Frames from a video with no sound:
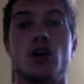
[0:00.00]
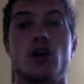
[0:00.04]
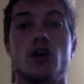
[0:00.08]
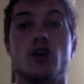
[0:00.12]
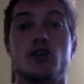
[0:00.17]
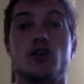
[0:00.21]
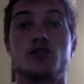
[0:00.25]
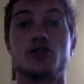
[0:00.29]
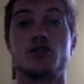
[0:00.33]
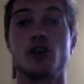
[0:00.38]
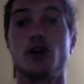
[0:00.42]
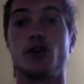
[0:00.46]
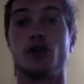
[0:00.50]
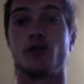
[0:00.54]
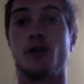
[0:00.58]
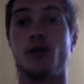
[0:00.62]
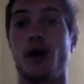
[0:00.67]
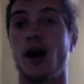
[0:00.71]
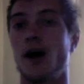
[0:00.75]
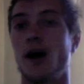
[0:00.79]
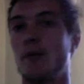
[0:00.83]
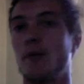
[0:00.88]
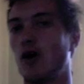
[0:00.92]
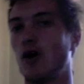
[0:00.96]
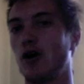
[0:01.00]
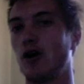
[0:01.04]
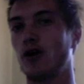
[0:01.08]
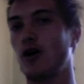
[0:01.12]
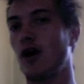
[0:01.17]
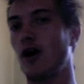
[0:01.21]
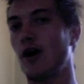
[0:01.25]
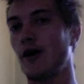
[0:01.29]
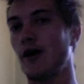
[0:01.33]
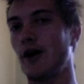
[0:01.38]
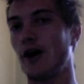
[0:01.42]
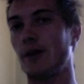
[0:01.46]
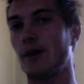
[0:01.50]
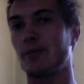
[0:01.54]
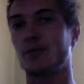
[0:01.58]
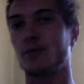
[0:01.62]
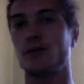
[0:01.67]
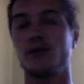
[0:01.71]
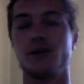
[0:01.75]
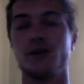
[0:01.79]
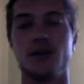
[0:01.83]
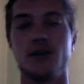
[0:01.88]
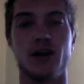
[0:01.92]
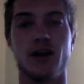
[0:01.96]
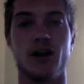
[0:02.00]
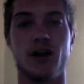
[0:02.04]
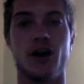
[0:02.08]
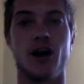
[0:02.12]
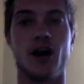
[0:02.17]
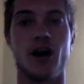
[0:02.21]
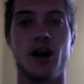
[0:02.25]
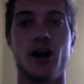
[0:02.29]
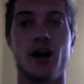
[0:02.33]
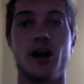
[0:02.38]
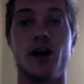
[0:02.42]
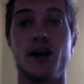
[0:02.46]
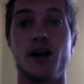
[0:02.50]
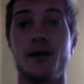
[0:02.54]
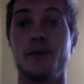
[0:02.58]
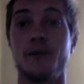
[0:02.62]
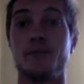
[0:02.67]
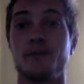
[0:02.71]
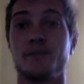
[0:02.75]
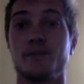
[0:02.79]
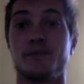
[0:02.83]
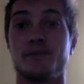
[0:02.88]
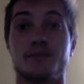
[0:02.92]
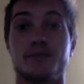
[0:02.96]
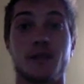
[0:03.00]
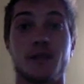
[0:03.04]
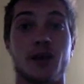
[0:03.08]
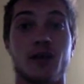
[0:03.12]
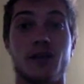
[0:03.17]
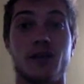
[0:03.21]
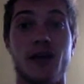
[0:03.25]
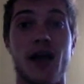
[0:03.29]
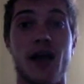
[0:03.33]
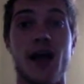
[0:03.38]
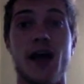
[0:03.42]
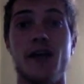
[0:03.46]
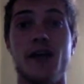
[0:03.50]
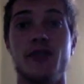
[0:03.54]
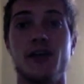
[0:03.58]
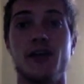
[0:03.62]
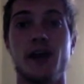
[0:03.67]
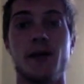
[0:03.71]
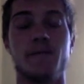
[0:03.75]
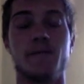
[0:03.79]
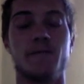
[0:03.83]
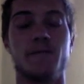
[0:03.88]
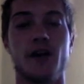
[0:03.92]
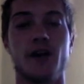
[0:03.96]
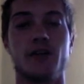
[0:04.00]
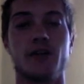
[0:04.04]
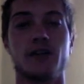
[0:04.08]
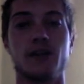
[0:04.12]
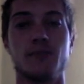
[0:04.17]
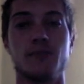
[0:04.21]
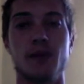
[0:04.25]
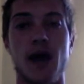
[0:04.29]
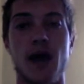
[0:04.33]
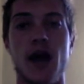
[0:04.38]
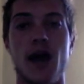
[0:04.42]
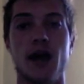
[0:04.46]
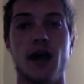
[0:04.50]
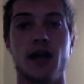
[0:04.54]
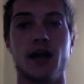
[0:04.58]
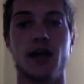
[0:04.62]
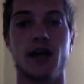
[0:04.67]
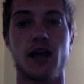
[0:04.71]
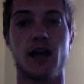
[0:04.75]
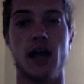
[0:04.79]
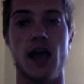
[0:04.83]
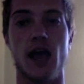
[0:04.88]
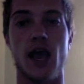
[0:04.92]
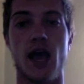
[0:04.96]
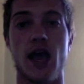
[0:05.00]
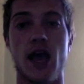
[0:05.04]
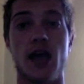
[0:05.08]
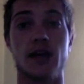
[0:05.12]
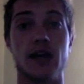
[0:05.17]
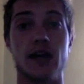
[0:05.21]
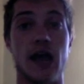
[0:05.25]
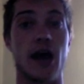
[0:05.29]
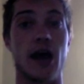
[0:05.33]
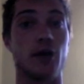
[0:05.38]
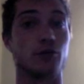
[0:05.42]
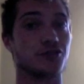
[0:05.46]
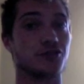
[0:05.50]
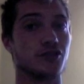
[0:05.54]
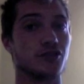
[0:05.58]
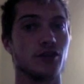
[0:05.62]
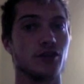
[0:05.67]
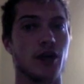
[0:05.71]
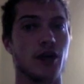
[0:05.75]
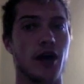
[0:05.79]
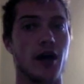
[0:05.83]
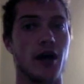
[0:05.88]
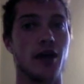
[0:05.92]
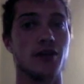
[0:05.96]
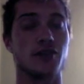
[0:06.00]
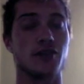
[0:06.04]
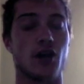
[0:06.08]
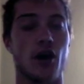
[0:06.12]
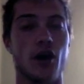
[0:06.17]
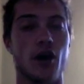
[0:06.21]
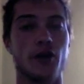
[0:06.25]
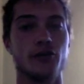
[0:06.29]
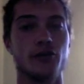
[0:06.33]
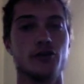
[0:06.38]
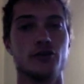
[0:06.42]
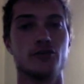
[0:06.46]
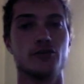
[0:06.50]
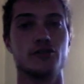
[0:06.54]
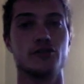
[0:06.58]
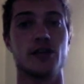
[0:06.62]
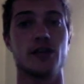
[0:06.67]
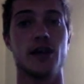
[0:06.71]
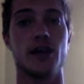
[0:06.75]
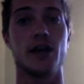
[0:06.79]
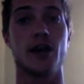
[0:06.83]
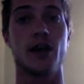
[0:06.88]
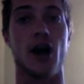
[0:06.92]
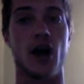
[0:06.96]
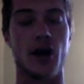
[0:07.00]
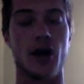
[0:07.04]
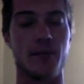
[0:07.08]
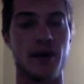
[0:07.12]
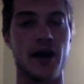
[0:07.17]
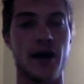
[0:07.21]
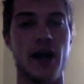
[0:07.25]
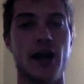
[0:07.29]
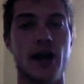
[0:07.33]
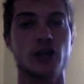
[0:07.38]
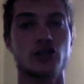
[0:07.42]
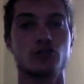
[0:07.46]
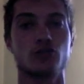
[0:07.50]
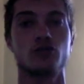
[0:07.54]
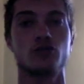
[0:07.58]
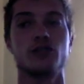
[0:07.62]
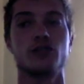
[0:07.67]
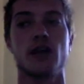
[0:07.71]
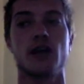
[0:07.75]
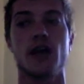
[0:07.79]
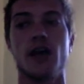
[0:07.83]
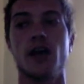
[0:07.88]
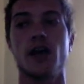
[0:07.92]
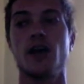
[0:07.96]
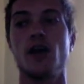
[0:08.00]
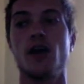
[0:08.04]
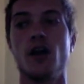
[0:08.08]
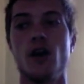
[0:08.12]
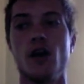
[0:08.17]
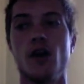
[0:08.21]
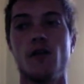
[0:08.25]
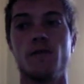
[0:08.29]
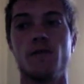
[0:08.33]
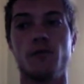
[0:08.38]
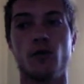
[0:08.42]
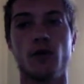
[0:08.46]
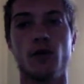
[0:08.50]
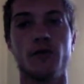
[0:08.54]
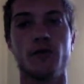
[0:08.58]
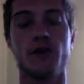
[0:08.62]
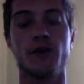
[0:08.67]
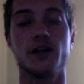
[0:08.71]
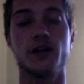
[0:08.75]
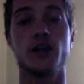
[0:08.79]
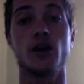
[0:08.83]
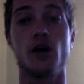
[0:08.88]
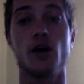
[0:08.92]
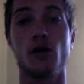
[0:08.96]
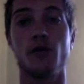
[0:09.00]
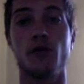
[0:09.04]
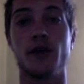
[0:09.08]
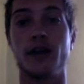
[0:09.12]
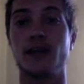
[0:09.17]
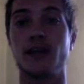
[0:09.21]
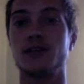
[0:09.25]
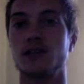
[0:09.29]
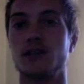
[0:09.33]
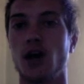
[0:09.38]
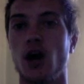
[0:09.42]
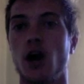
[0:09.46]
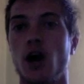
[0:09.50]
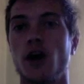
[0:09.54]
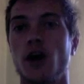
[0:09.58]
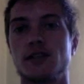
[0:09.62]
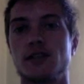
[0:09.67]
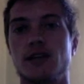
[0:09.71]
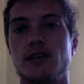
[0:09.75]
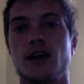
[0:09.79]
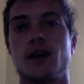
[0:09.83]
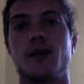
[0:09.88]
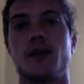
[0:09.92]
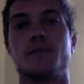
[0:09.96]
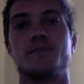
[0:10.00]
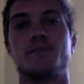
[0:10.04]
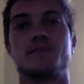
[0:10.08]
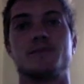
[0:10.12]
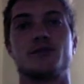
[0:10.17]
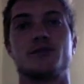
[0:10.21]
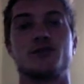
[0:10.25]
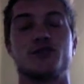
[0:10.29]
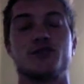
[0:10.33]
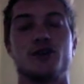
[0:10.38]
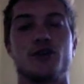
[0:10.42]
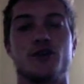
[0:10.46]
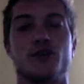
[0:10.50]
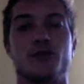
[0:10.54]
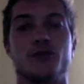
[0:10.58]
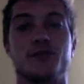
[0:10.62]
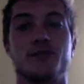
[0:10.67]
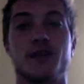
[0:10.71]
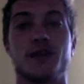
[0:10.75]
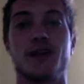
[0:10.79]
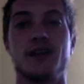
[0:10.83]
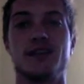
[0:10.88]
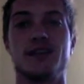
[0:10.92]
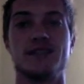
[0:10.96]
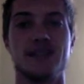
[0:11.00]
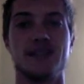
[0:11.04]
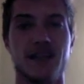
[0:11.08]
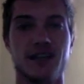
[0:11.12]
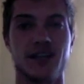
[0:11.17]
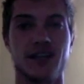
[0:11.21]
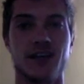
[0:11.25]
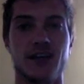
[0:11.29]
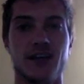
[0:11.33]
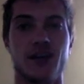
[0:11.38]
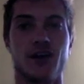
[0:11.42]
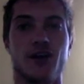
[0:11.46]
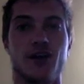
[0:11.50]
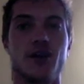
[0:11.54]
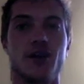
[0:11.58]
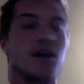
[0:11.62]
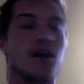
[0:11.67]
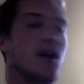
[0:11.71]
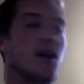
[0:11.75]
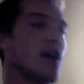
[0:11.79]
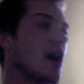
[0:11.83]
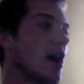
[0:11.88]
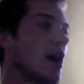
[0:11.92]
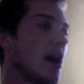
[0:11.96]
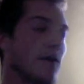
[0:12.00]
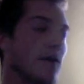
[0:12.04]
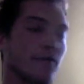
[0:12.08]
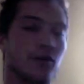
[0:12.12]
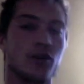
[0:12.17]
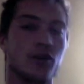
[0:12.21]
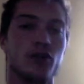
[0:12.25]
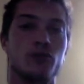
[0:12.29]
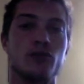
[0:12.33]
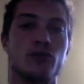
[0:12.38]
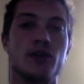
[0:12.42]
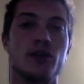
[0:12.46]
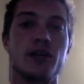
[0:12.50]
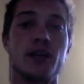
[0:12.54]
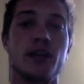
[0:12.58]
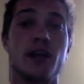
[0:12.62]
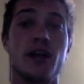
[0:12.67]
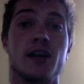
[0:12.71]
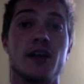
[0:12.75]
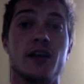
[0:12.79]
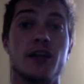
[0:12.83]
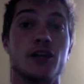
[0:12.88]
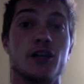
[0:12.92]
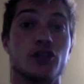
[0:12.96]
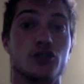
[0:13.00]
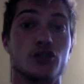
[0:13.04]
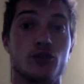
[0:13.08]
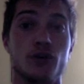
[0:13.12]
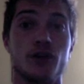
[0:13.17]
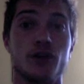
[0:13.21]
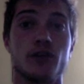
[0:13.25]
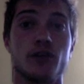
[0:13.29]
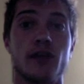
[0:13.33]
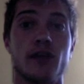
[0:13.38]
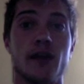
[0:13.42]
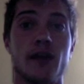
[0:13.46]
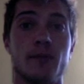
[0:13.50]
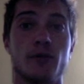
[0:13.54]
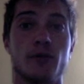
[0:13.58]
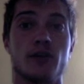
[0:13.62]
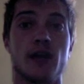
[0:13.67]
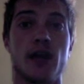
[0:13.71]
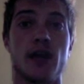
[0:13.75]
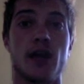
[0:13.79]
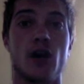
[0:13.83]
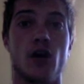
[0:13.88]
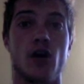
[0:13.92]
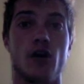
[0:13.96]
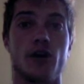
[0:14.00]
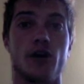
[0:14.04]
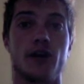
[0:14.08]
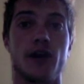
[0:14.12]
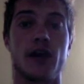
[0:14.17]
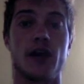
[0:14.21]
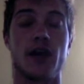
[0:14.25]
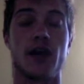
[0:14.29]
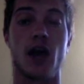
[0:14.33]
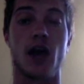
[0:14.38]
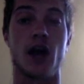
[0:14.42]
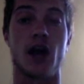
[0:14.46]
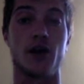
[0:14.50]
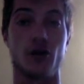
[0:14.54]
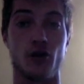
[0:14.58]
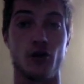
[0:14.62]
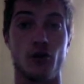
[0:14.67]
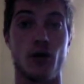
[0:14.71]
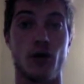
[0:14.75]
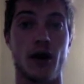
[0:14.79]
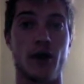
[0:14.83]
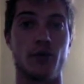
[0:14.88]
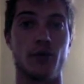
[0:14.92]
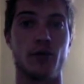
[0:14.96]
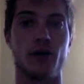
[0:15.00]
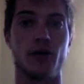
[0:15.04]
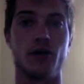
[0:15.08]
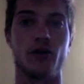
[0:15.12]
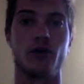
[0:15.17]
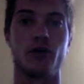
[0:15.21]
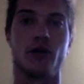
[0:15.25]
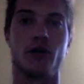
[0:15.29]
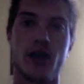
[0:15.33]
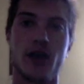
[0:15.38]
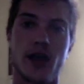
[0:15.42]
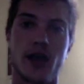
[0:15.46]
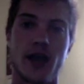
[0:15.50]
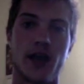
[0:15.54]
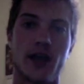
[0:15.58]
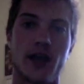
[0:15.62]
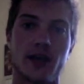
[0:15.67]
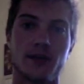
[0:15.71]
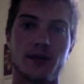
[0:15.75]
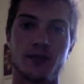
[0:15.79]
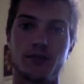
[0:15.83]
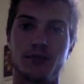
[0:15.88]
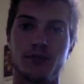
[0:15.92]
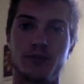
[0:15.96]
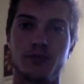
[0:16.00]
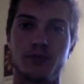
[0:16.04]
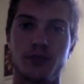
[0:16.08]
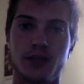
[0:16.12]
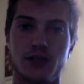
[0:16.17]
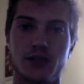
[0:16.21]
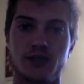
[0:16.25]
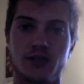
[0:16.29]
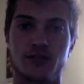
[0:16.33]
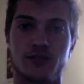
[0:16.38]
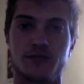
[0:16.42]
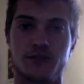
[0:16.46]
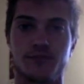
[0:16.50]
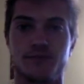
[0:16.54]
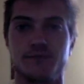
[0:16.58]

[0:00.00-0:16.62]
So I'm all caught up. I'm glad that I'm finally back, and I will see you guys on Tuesday on my actual day for a video that is on time. So take care, have a good weekend, enjoy your Labor Day holiday. I know I will, and peace.